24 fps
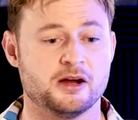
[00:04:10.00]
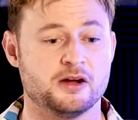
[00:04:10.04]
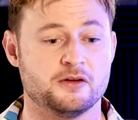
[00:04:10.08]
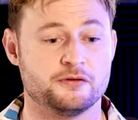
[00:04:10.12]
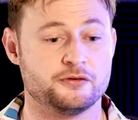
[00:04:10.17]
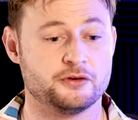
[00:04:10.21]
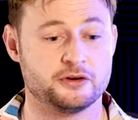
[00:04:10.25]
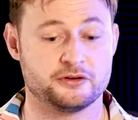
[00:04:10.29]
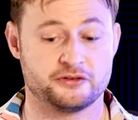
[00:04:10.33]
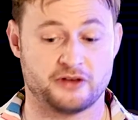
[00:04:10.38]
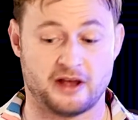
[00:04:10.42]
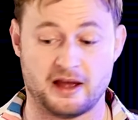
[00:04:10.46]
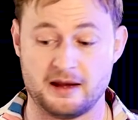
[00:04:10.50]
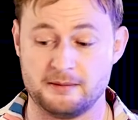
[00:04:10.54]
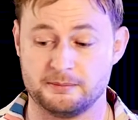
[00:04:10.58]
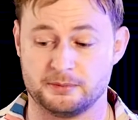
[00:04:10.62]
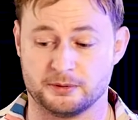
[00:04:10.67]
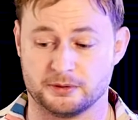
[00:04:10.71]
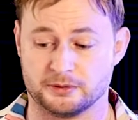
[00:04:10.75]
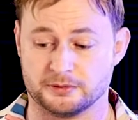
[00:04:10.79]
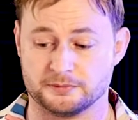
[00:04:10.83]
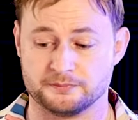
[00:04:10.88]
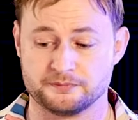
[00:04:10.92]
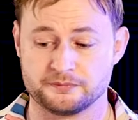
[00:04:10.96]
For
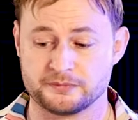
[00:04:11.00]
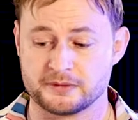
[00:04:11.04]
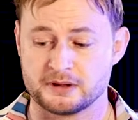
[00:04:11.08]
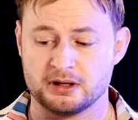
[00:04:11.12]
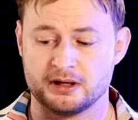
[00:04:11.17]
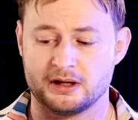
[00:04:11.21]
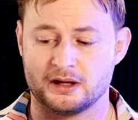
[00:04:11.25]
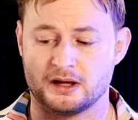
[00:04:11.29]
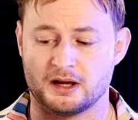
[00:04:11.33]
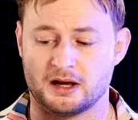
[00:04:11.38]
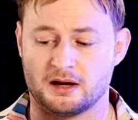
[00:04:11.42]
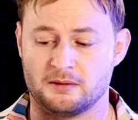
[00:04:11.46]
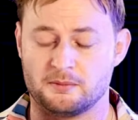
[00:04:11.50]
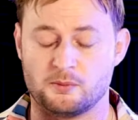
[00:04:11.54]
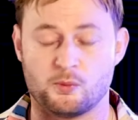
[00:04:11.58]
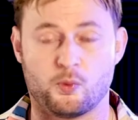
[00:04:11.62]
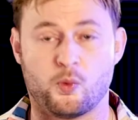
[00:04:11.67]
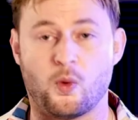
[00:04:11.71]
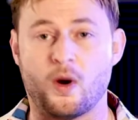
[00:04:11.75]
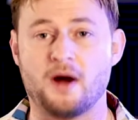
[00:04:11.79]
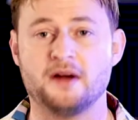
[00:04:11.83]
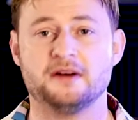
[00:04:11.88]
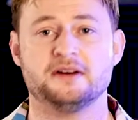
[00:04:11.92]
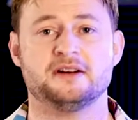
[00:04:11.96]
example,
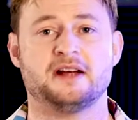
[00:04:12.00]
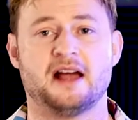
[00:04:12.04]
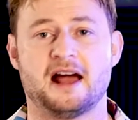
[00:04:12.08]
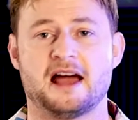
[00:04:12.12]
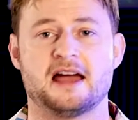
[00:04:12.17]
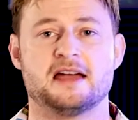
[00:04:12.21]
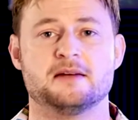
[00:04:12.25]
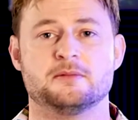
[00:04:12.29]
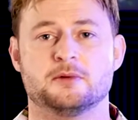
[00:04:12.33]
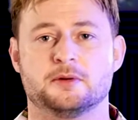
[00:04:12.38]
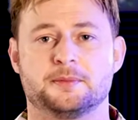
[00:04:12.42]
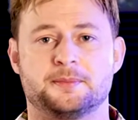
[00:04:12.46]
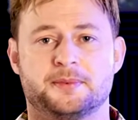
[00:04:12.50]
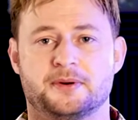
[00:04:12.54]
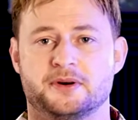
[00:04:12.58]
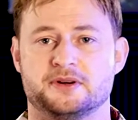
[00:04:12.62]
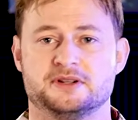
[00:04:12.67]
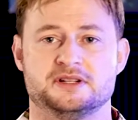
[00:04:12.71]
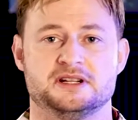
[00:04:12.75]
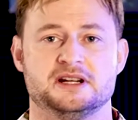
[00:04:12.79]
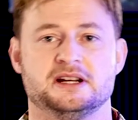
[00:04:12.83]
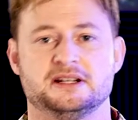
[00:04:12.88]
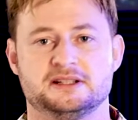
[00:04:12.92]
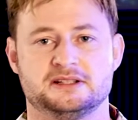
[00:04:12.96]
one cable
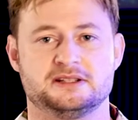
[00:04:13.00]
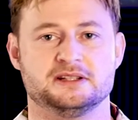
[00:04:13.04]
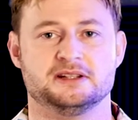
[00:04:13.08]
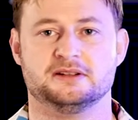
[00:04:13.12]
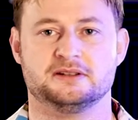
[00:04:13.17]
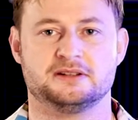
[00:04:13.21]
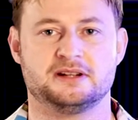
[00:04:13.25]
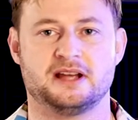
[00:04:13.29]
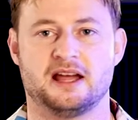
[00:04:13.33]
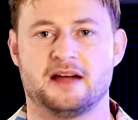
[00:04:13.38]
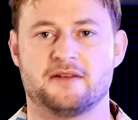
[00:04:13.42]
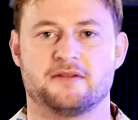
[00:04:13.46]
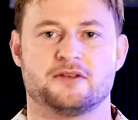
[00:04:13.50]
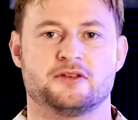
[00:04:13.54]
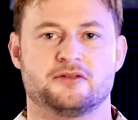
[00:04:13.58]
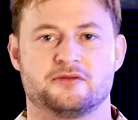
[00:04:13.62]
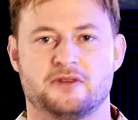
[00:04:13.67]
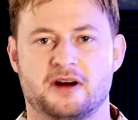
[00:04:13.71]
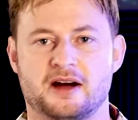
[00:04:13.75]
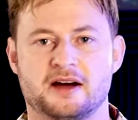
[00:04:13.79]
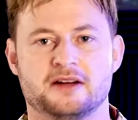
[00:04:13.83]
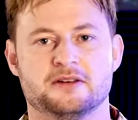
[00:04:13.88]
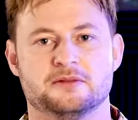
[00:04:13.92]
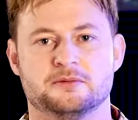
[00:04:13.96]
predicted Kevin
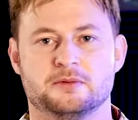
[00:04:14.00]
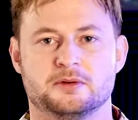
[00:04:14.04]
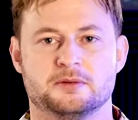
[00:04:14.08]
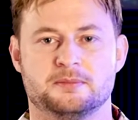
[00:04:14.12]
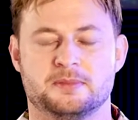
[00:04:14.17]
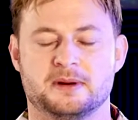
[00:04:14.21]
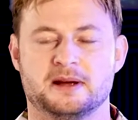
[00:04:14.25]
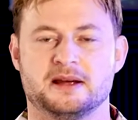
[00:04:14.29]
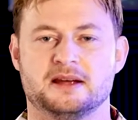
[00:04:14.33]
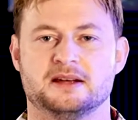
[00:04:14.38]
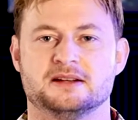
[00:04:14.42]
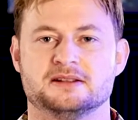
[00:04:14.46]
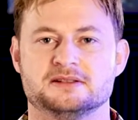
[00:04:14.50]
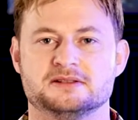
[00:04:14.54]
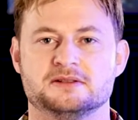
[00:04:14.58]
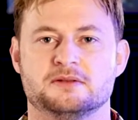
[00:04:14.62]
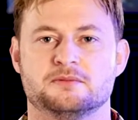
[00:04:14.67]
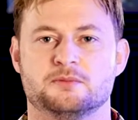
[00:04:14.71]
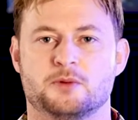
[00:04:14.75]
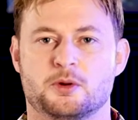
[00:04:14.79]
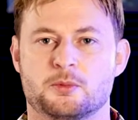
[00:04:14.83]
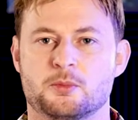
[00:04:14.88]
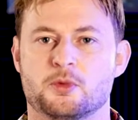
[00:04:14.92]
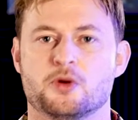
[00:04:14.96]
Rudd would be
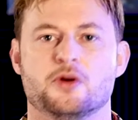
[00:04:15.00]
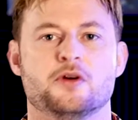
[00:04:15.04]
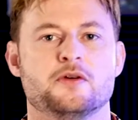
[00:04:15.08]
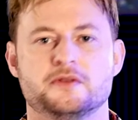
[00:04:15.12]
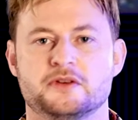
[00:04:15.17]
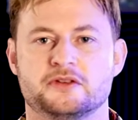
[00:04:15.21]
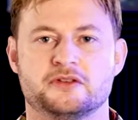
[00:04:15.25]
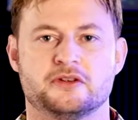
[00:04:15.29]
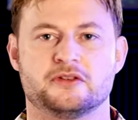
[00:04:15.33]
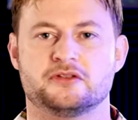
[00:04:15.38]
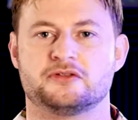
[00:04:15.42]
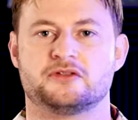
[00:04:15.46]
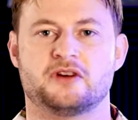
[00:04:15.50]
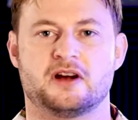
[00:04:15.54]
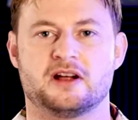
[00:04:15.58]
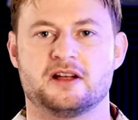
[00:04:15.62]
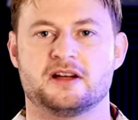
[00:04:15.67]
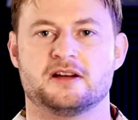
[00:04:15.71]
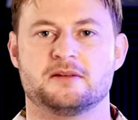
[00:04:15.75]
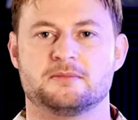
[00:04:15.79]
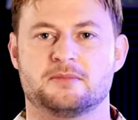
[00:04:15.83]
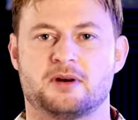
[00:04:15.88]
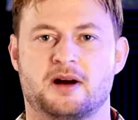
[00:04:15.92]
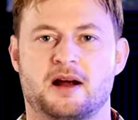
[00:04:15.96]
removed as
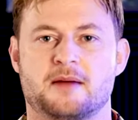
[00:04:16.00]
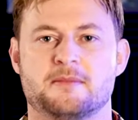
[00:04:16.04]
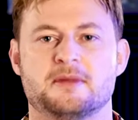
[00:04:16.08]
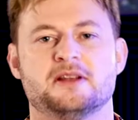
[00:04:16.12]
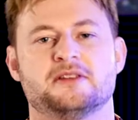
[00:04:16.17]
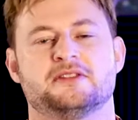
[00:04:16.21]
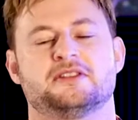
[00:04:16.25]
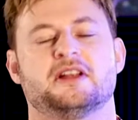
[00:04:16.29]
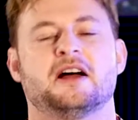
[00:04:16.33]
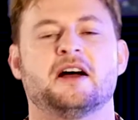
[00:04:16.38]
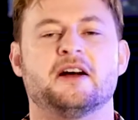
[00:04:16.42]
Australian Prime Minister.